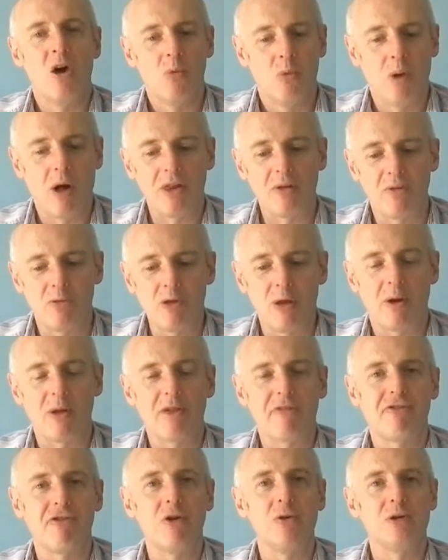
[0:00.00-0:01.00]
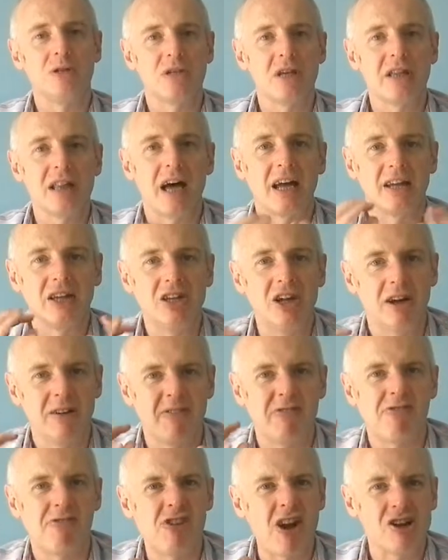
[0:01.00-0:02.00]
while the fruit is at
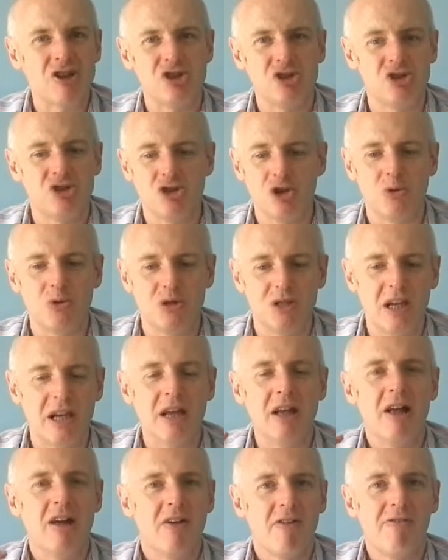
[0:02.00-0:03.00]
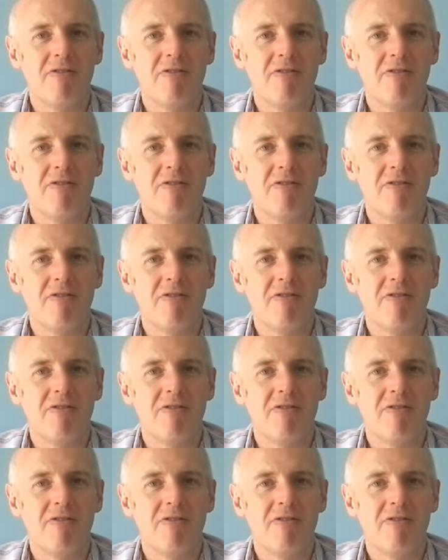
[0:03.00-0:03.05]
that fresh, juicy,